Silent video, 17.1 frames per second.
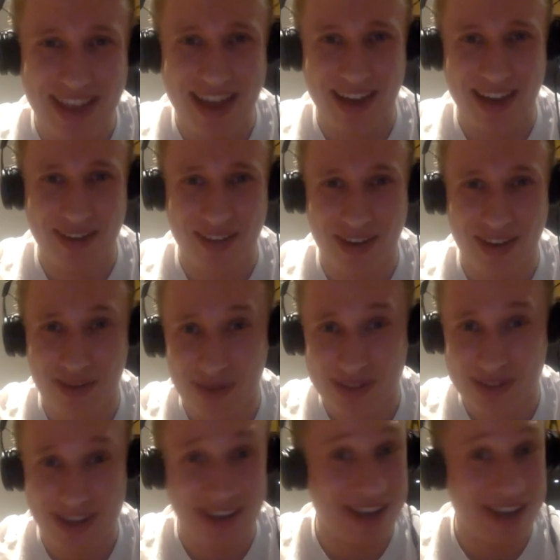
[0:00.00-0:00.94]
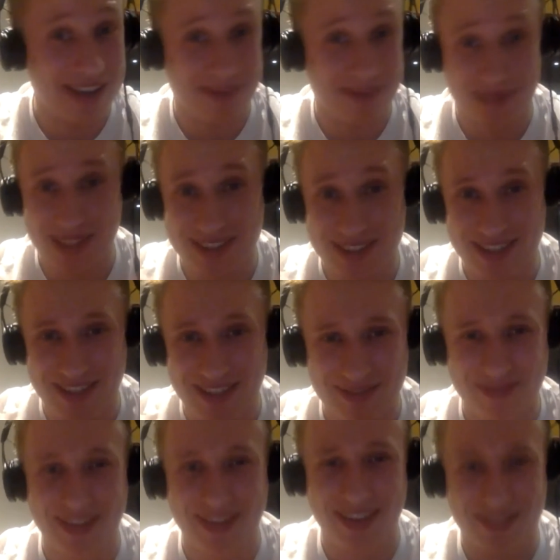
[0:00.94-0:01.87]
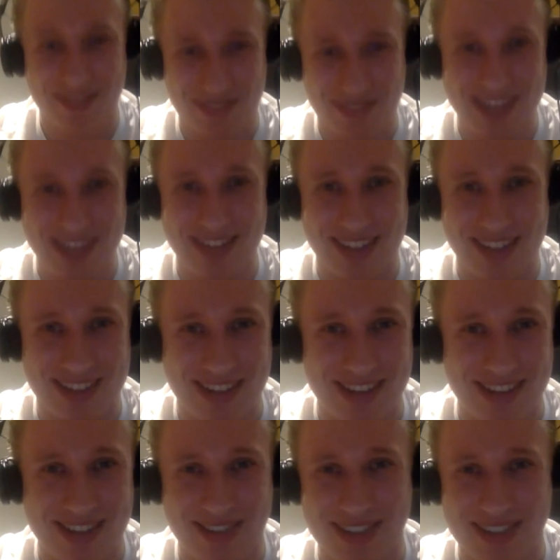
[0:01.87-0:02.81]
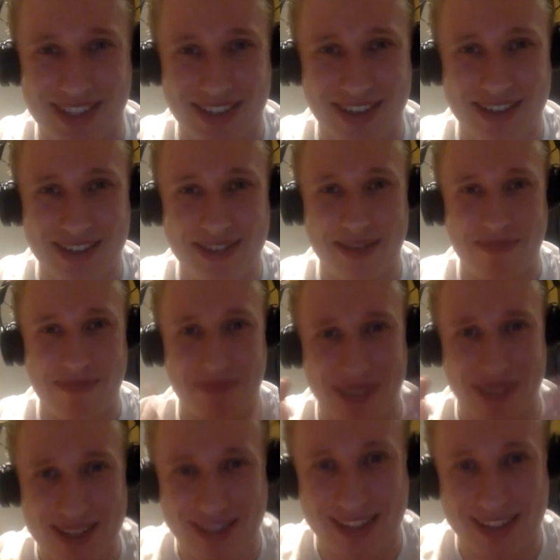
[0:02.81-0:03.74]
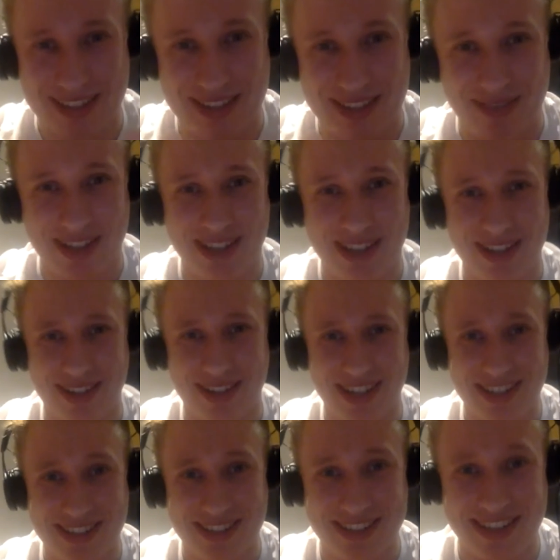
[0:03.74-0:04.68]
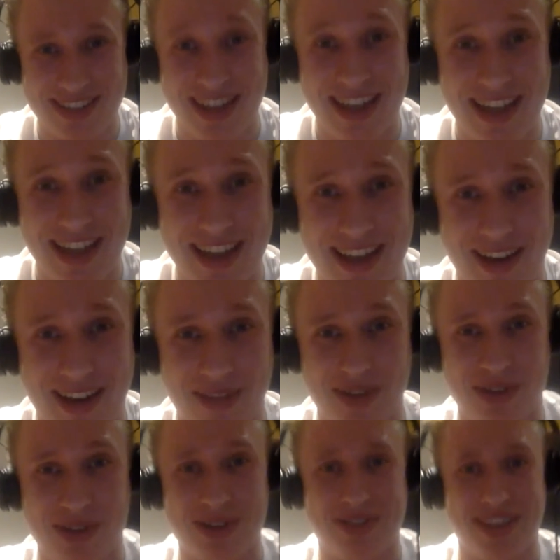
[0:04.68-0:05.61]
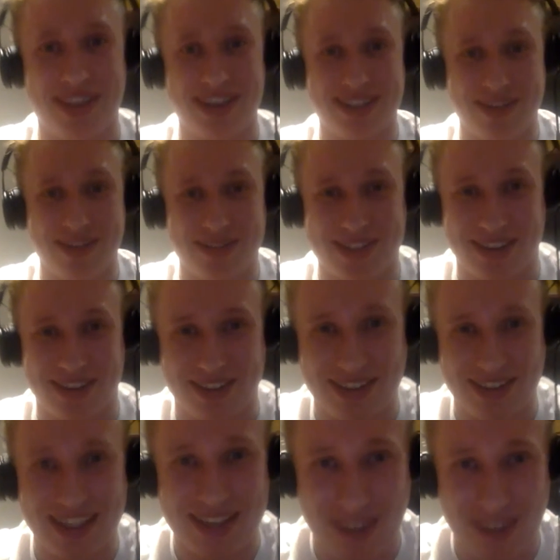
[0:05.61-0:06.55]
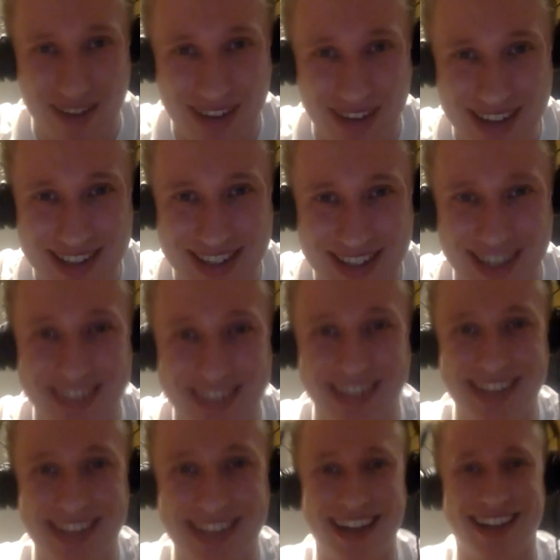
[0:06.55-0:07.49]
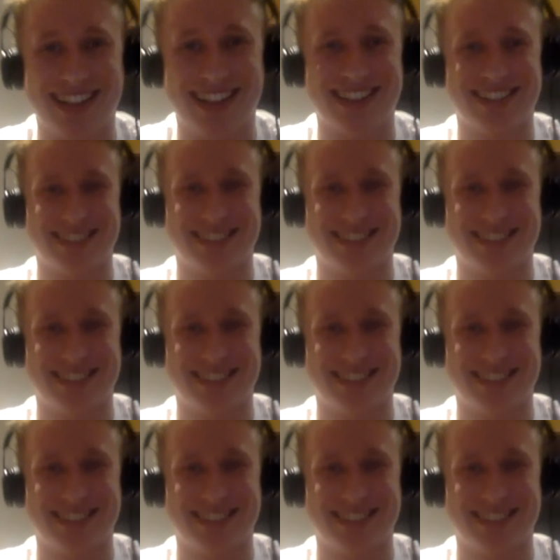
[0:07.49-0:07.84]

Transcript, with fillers: And on that note, we'll say okay. Yes, please, please do continue to research, please do continue to be curious, and hope you join us for the next episode. Thank you very much, and take care.